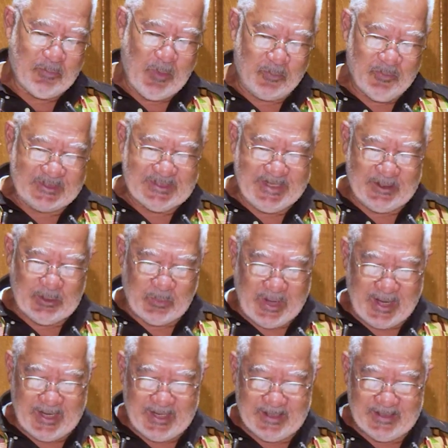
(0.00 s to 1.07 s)
Miss Anna
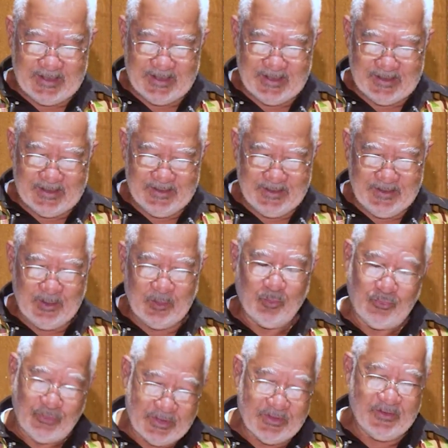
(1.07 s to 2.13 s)
Mae and a
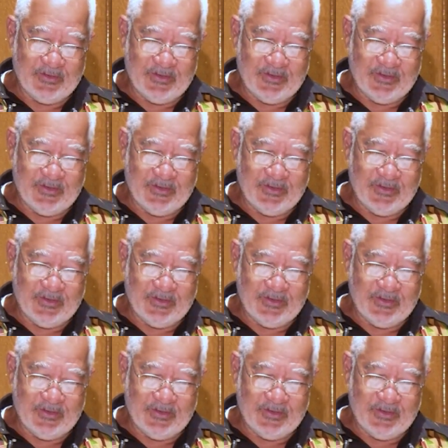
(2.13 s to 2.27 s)
brother